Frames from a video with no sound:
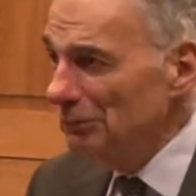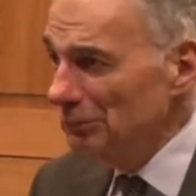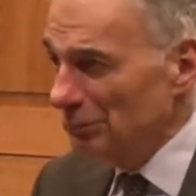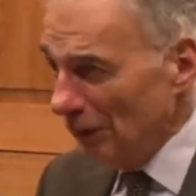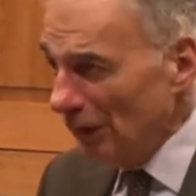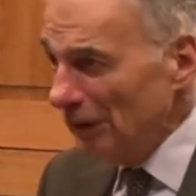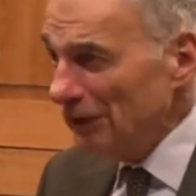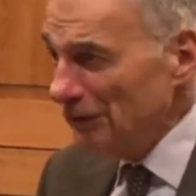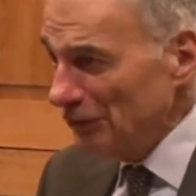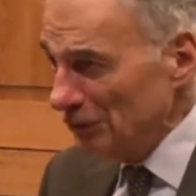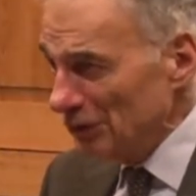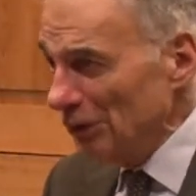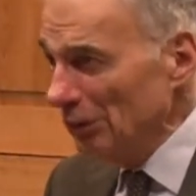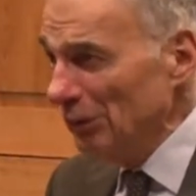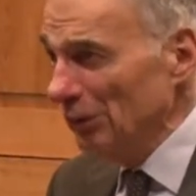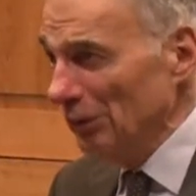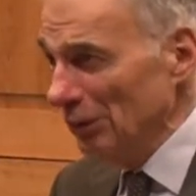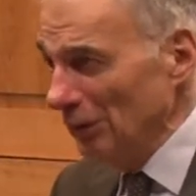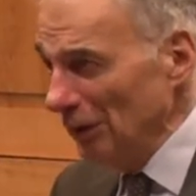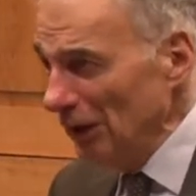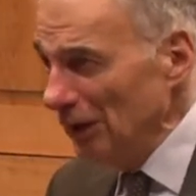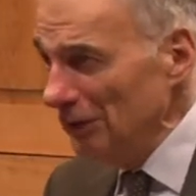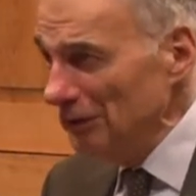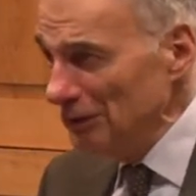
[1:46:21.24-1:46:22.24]
break through
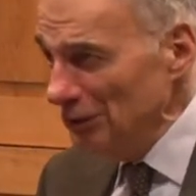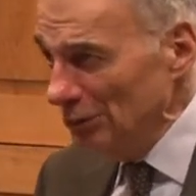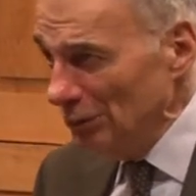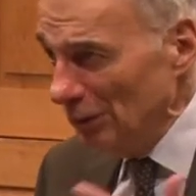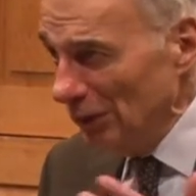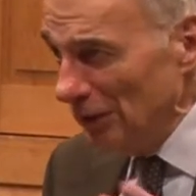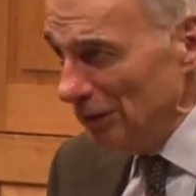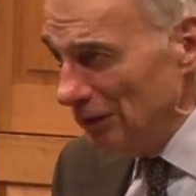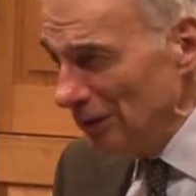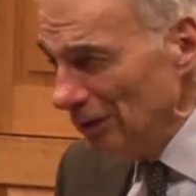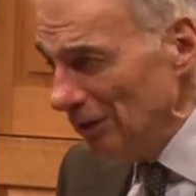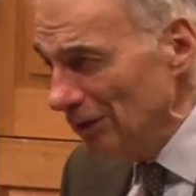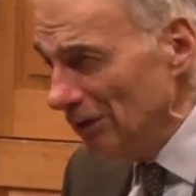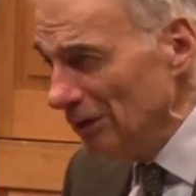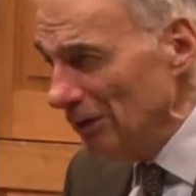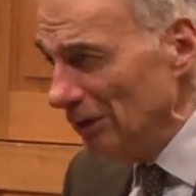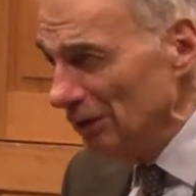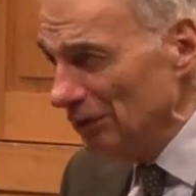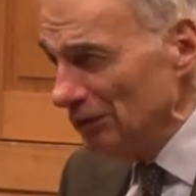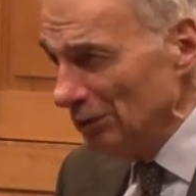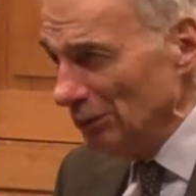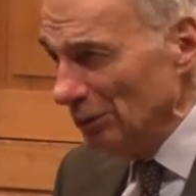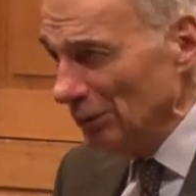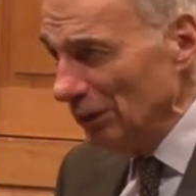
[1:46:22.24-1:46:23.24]
and you win here
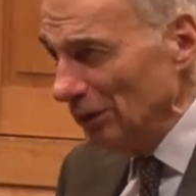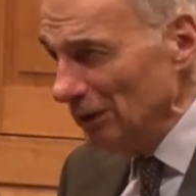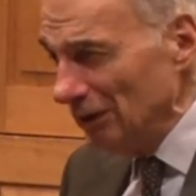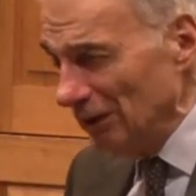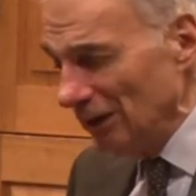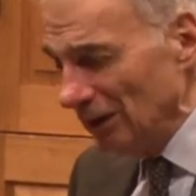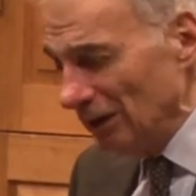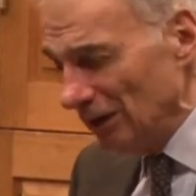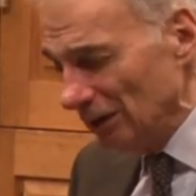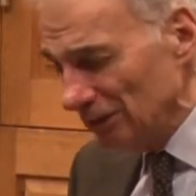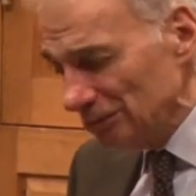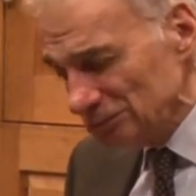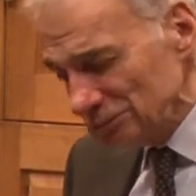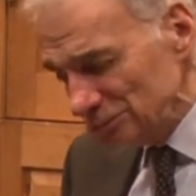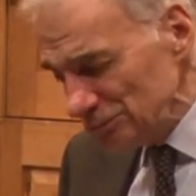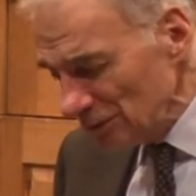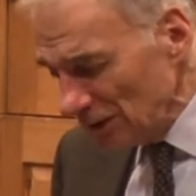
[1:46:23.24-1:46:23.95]
and you win there,